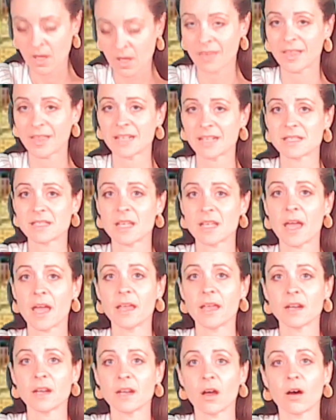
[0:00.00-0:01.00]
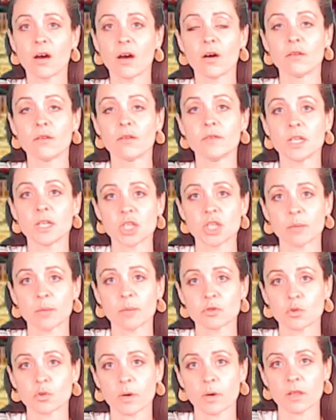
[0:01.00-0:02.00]
That's the end of
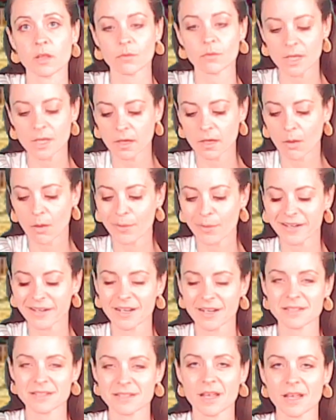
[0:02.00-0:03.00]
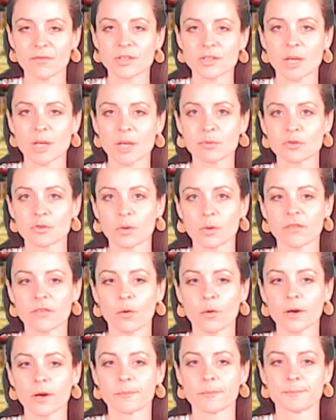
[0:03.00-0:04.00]
chapter 23. Come back next time for chapter
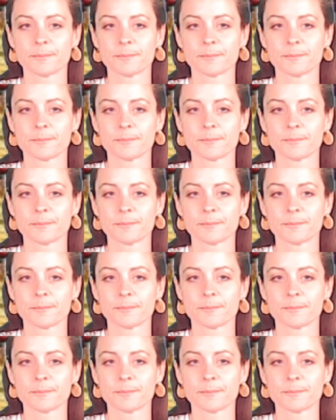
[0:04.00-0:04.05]
24.